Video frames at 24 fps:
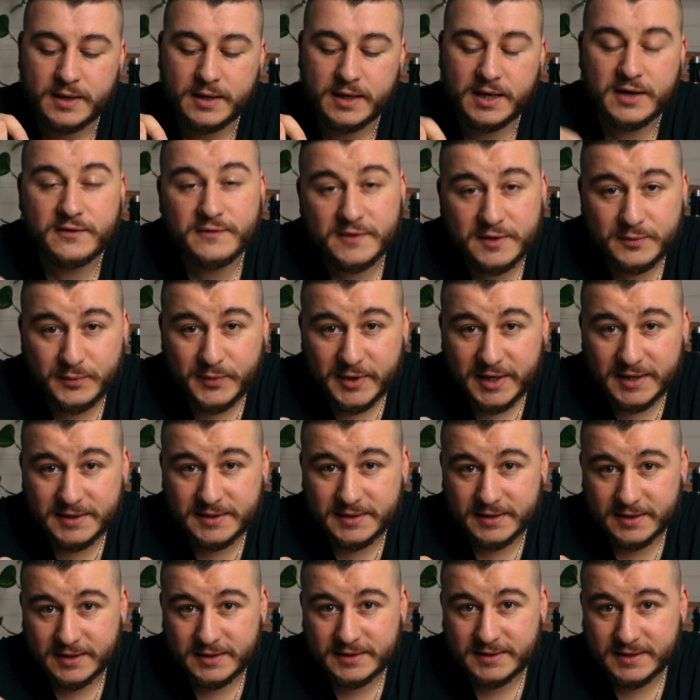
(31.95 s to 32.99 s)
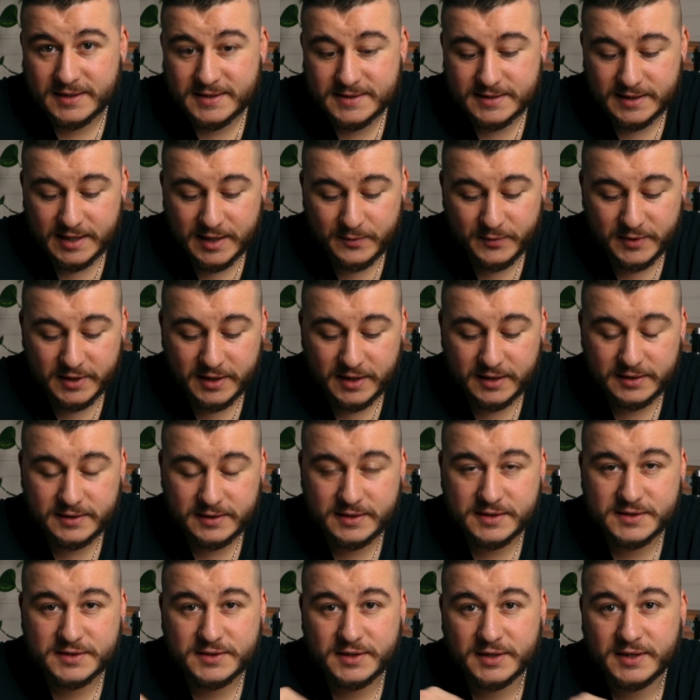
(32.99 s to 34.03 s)
Even better, this lemonade
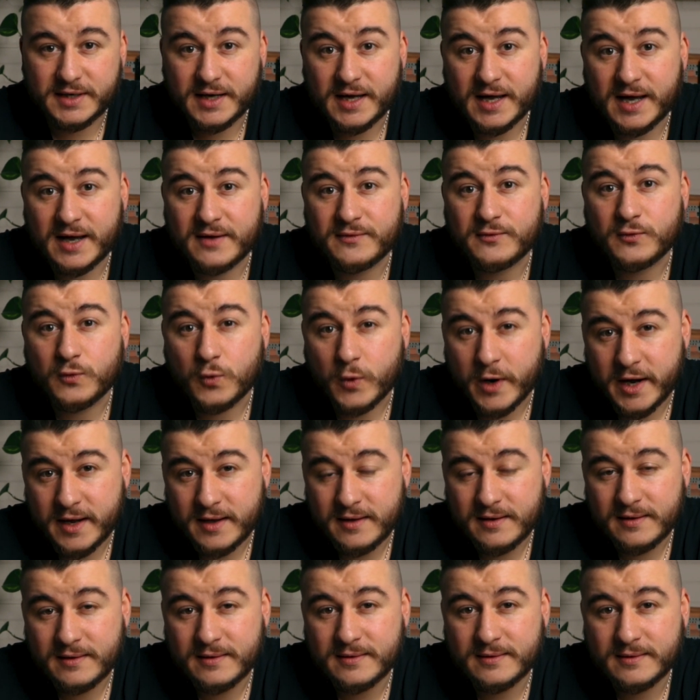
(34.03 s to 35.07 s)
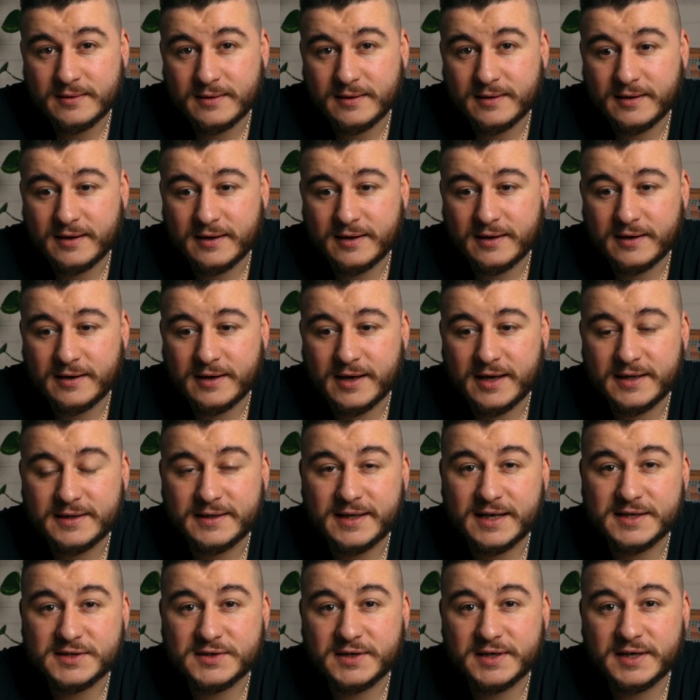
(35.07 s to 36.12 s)
is going to have whey, and
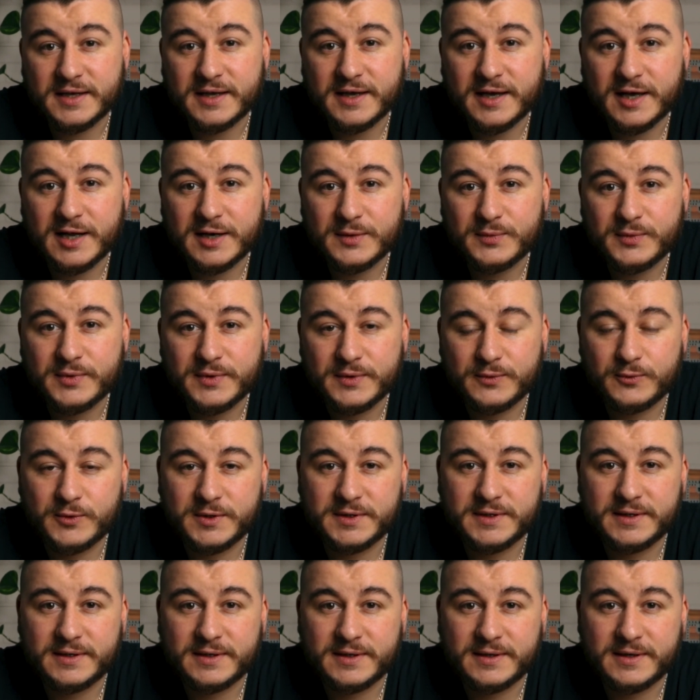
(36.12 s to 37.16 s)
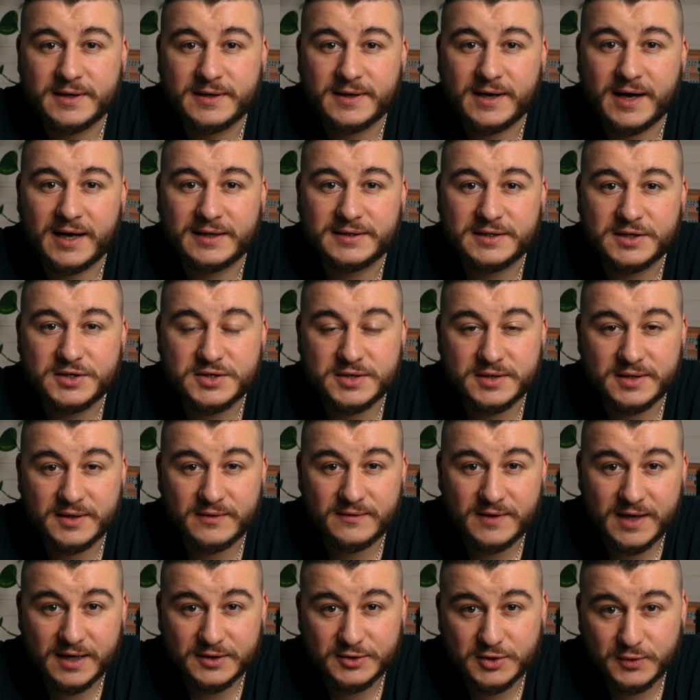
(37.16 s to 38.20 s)
that's going to help with the addition of
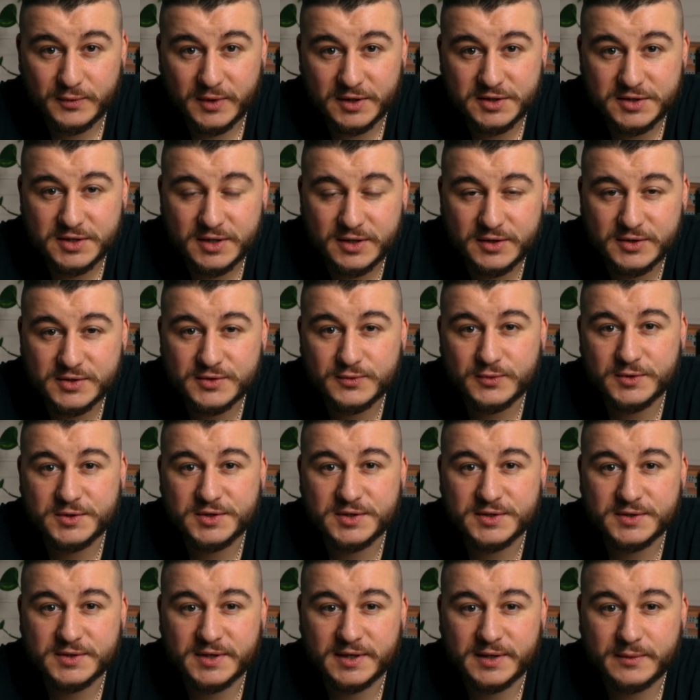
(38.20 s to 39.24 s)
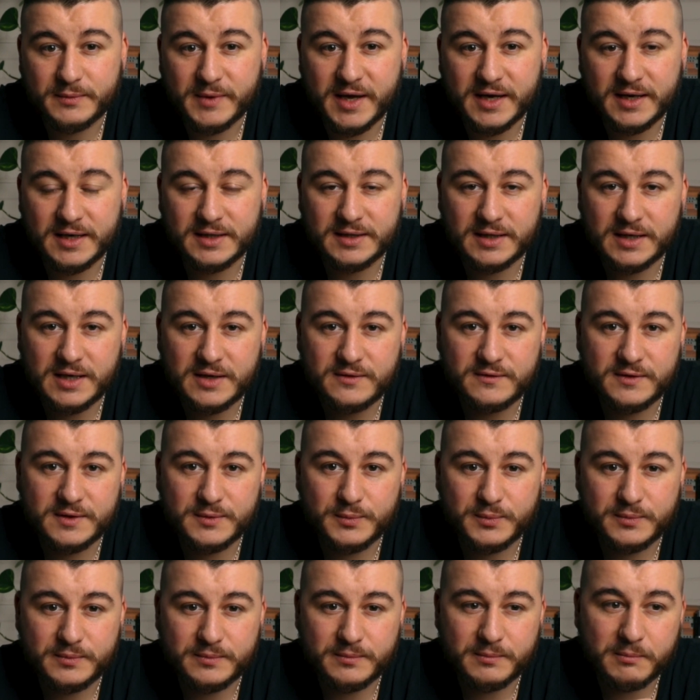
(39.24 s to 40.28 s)
lactobacillus, which is going to make it
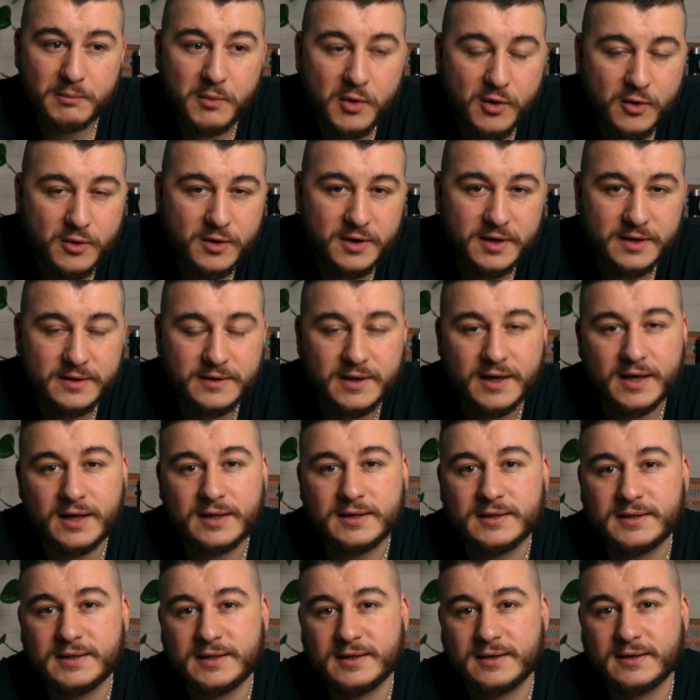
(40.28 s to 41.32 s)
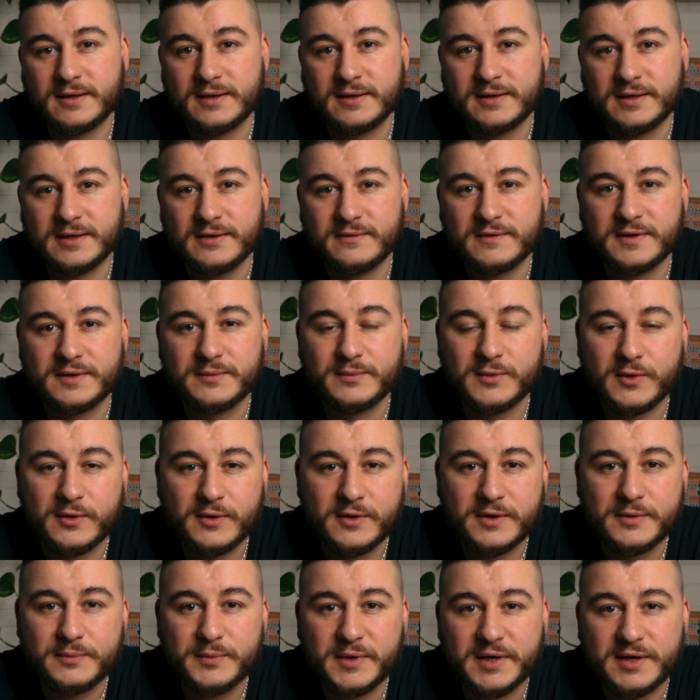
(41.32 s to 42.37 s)
even more healthier, even
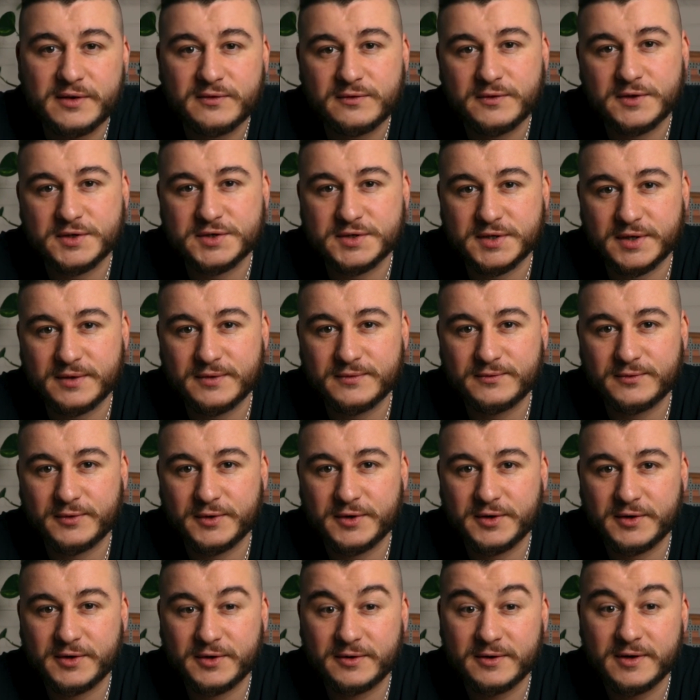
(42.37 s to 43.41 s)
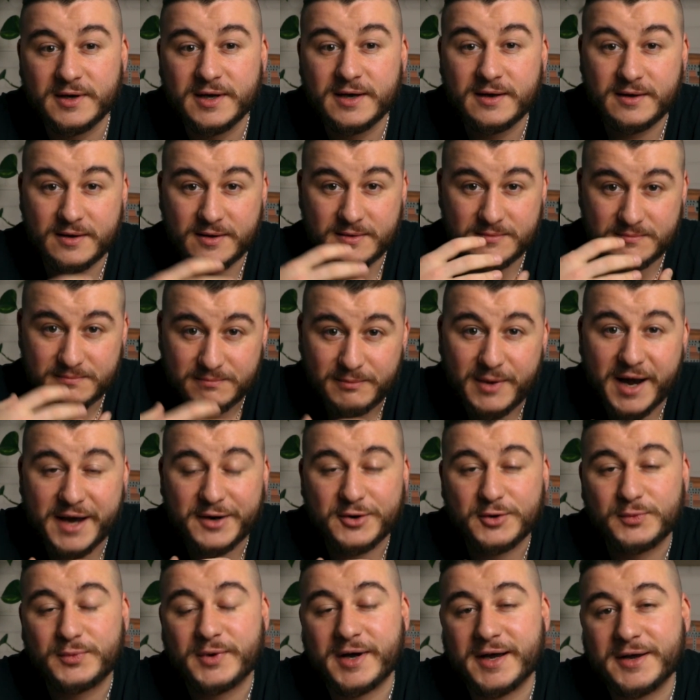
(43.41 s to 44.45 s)
more beneficial for your
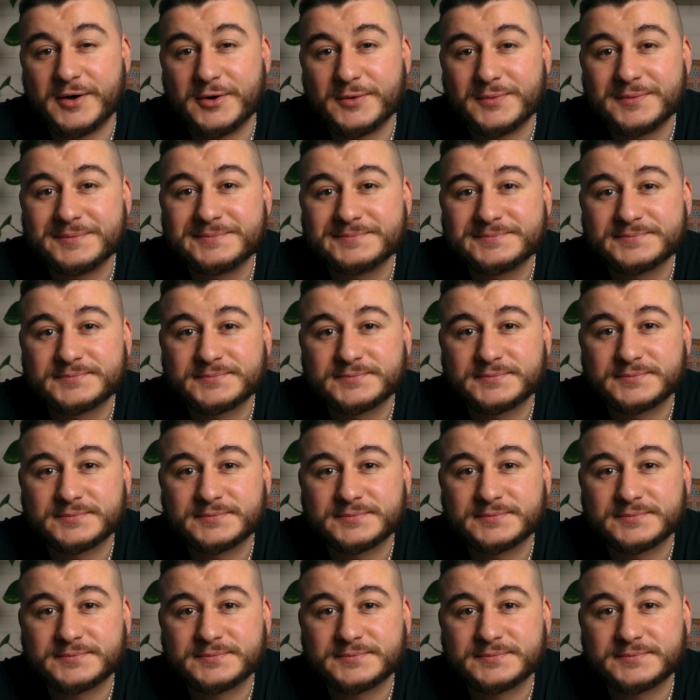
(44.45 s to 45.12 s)
microbiome. To